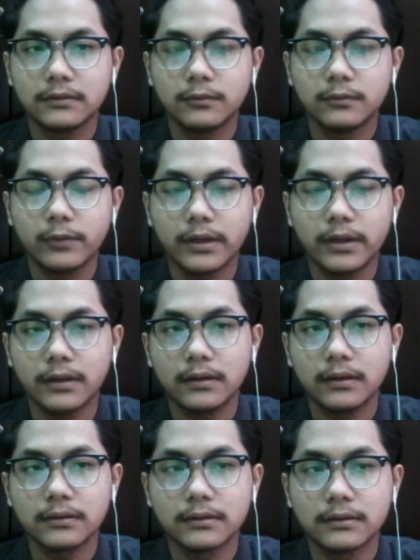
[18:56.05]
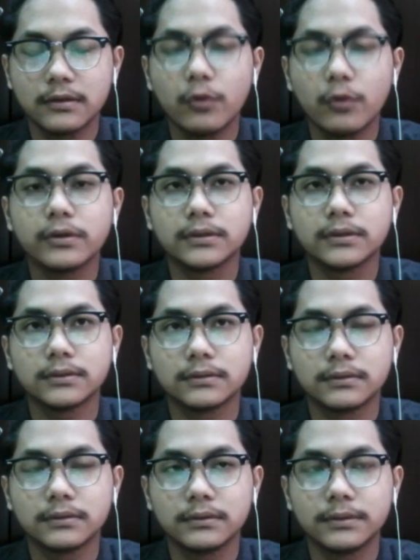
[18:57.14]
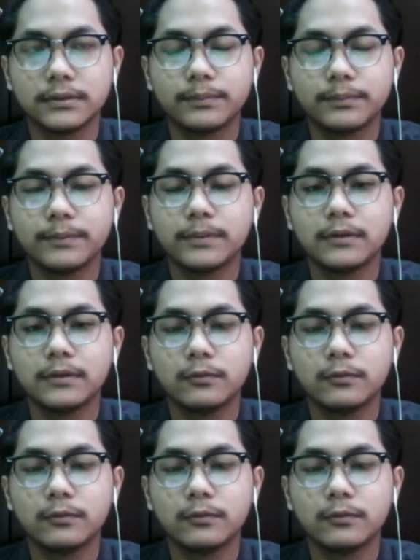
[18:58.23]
where the owner, the people